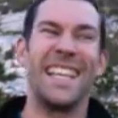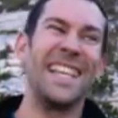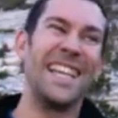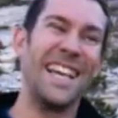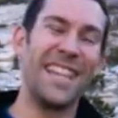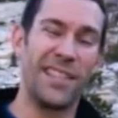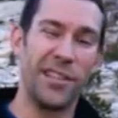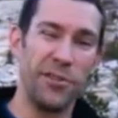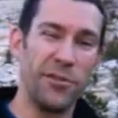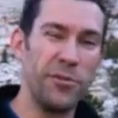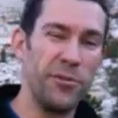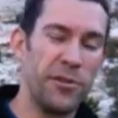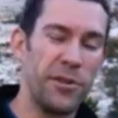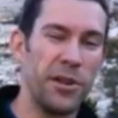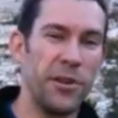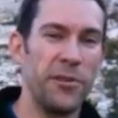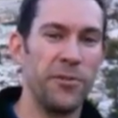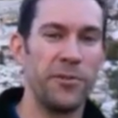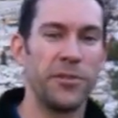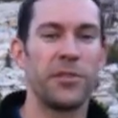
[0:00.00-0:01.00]
get the
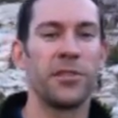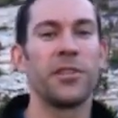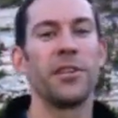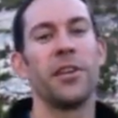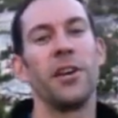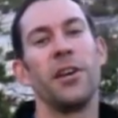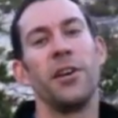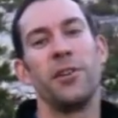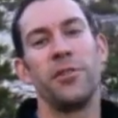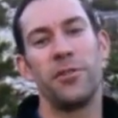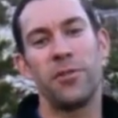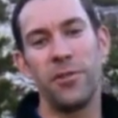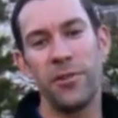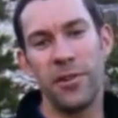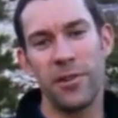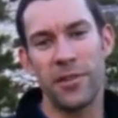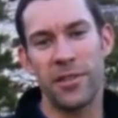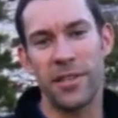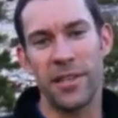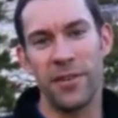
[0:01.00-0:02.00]
glucose to
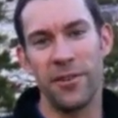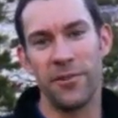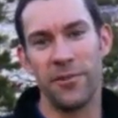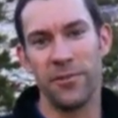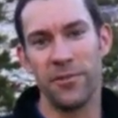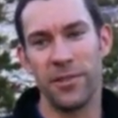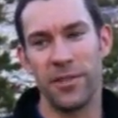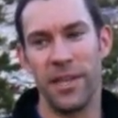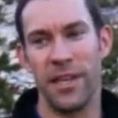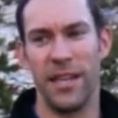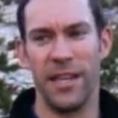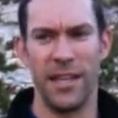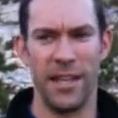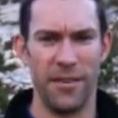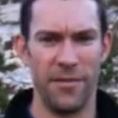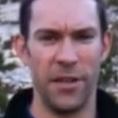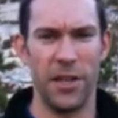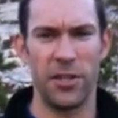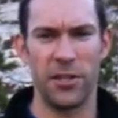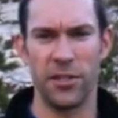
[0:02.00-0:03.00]
your cells, and then
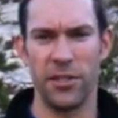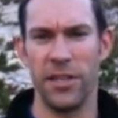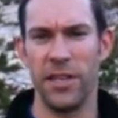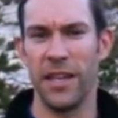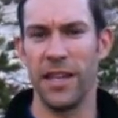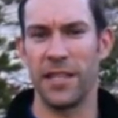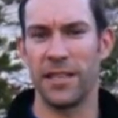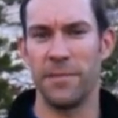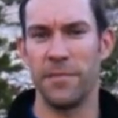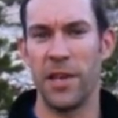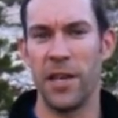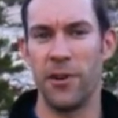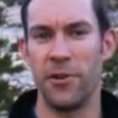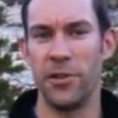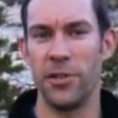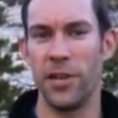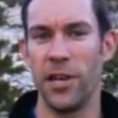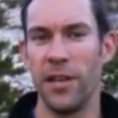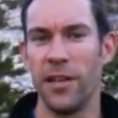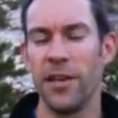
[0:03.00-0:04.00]
eventually you get some
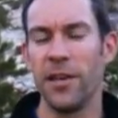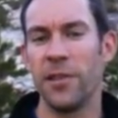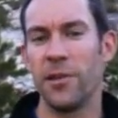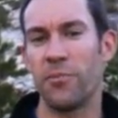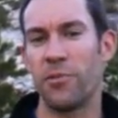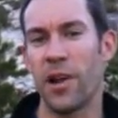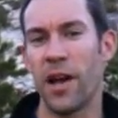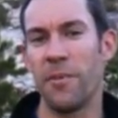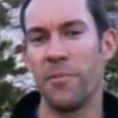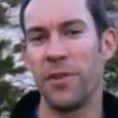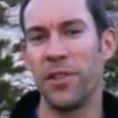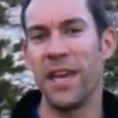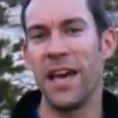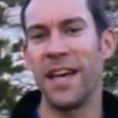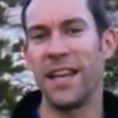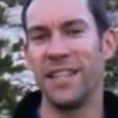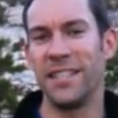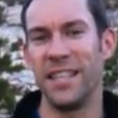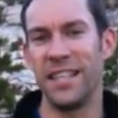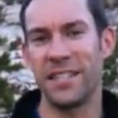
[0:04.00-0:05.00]
energy. The problem with
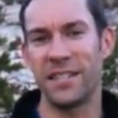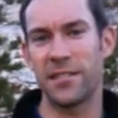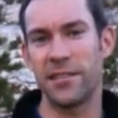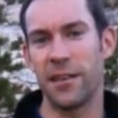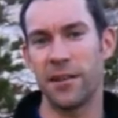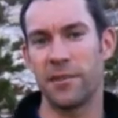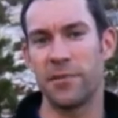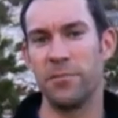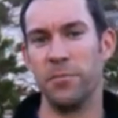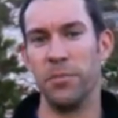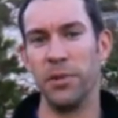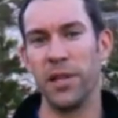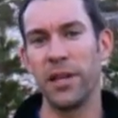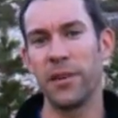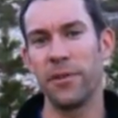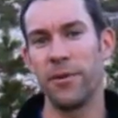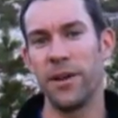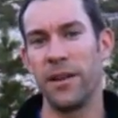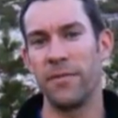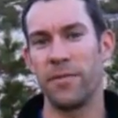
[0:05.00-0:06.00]
that is it sucks
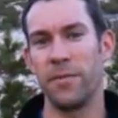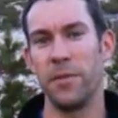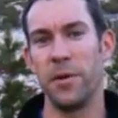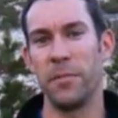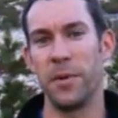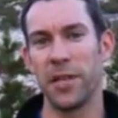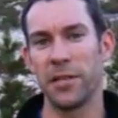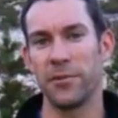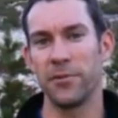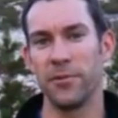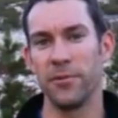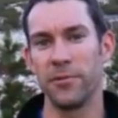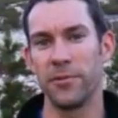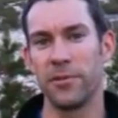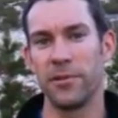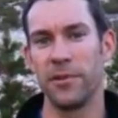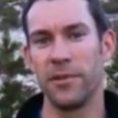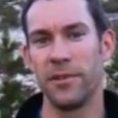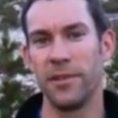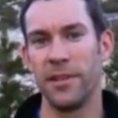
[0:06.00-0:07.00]
blood away from your
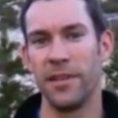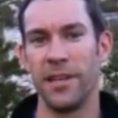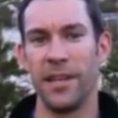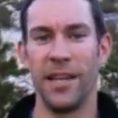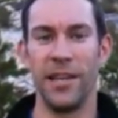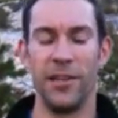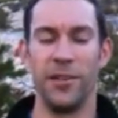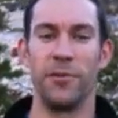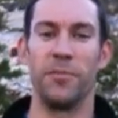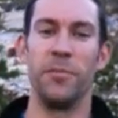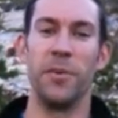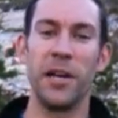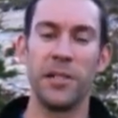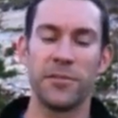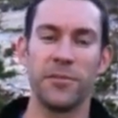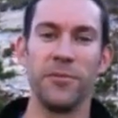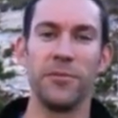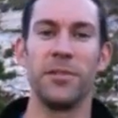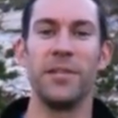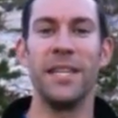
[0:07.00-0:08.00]
muscles, and your
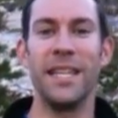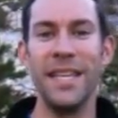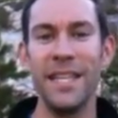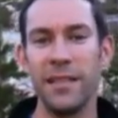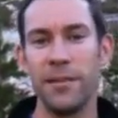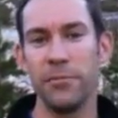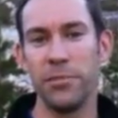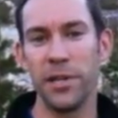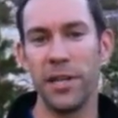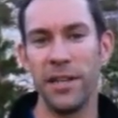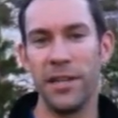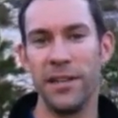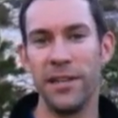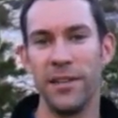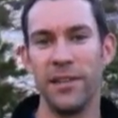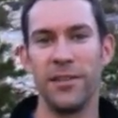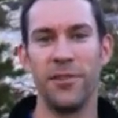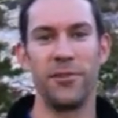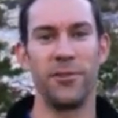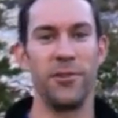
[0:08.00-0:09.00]
muscles need the blood
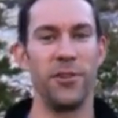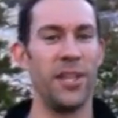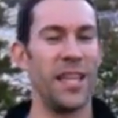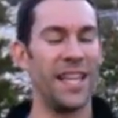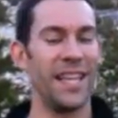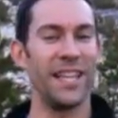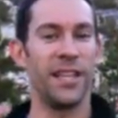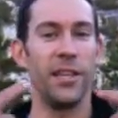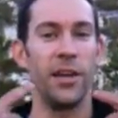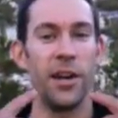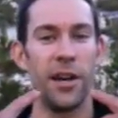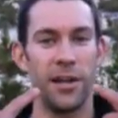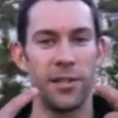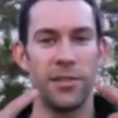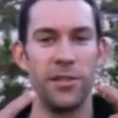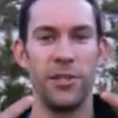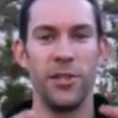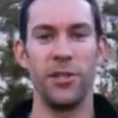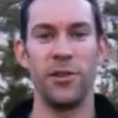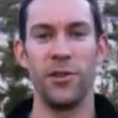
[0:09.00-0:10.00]
so that they can get the
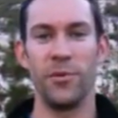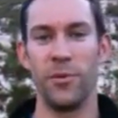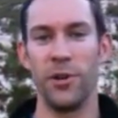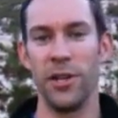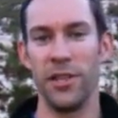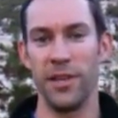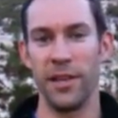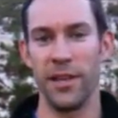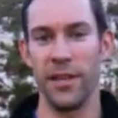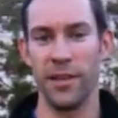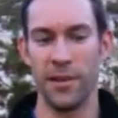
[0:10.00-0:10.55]
oxygen you're breathing